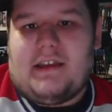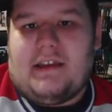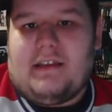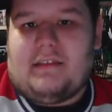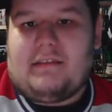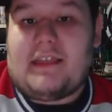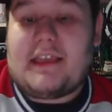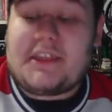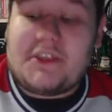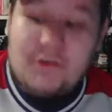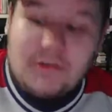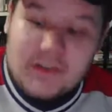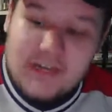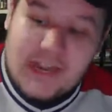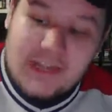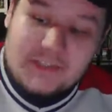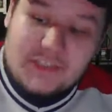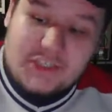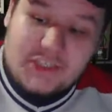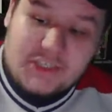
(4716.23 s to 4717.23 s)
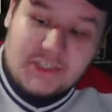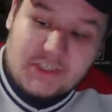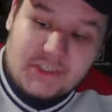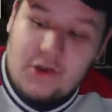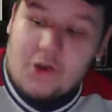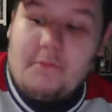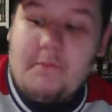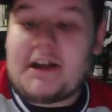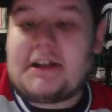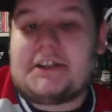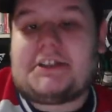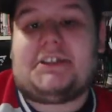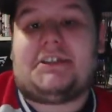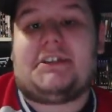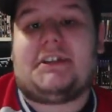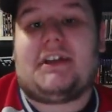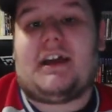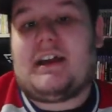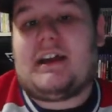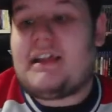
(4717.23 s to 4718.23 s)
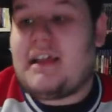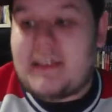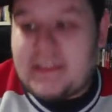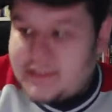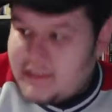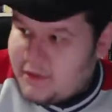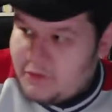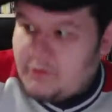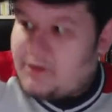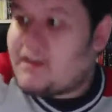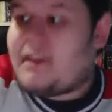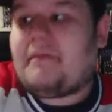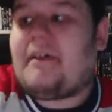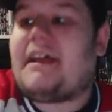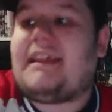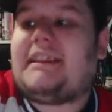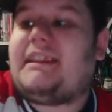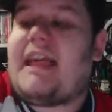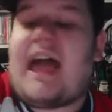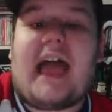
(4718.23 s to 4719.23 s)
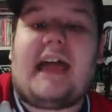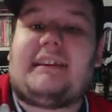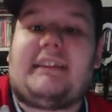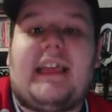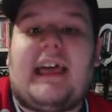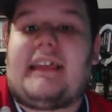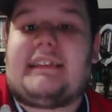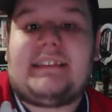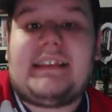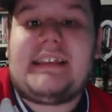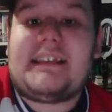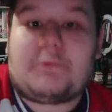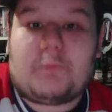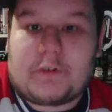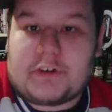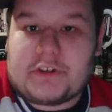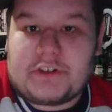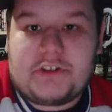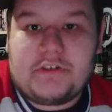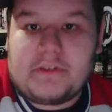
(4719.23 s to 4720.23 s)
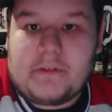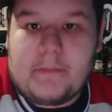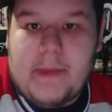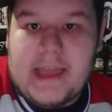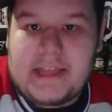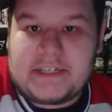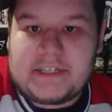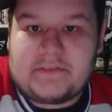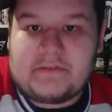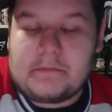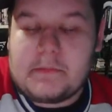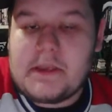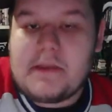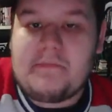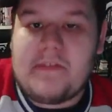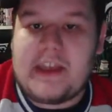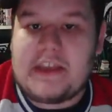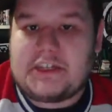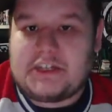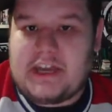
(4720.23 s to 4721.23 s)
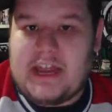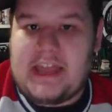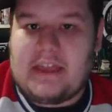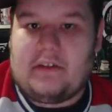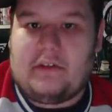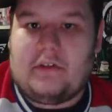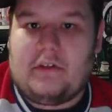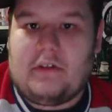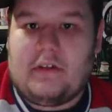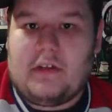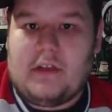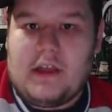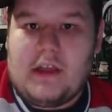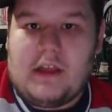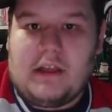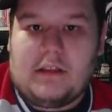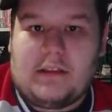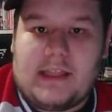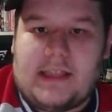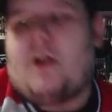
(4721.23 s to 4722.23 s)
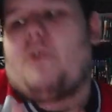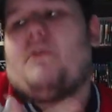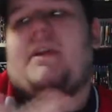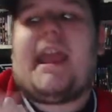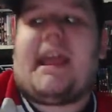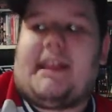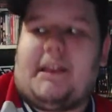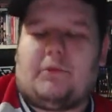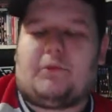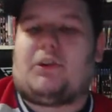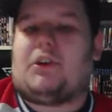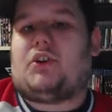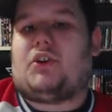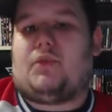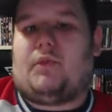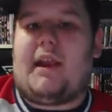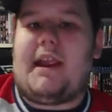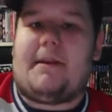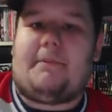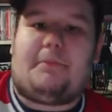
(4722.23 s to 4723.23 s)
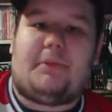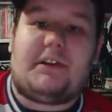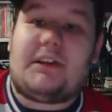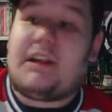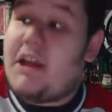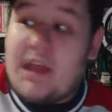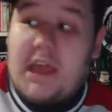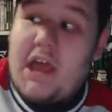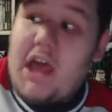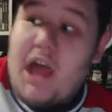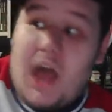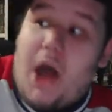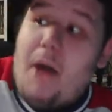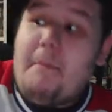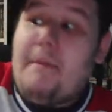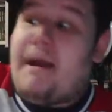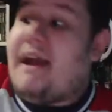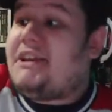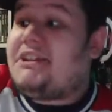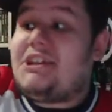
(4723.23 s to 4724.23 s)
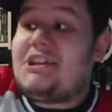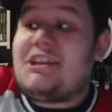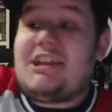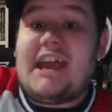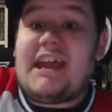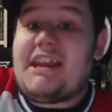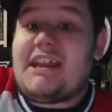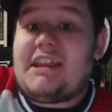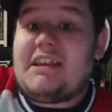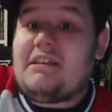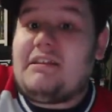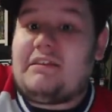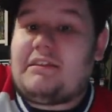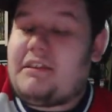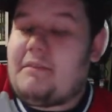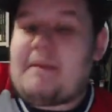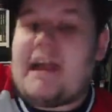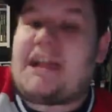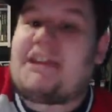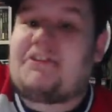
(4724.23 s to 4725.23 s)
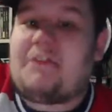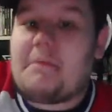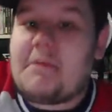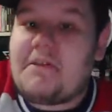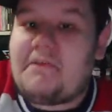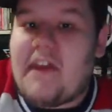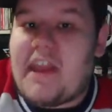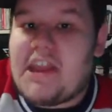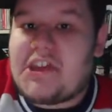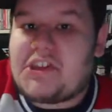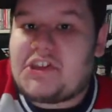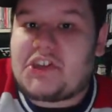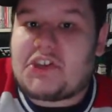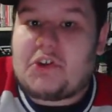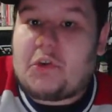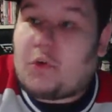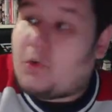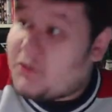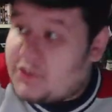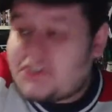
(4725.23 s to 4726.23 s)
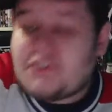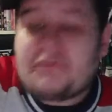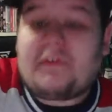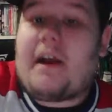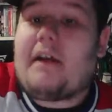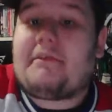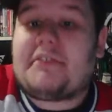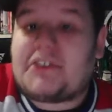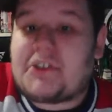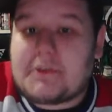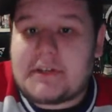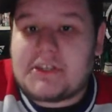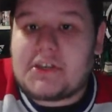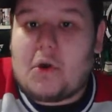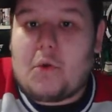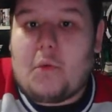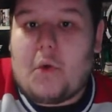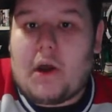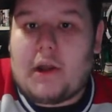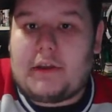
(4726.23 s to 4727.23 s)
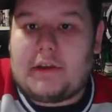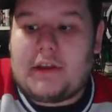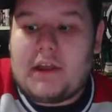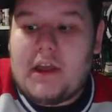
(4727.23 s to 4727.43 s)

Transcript: Like, you could have had so much. You could have had at least 1 or 2 of the matches from the Invasion angle. Like, okay, they weren't great, but imagine getting the match from Invasion or Survivor Series 01.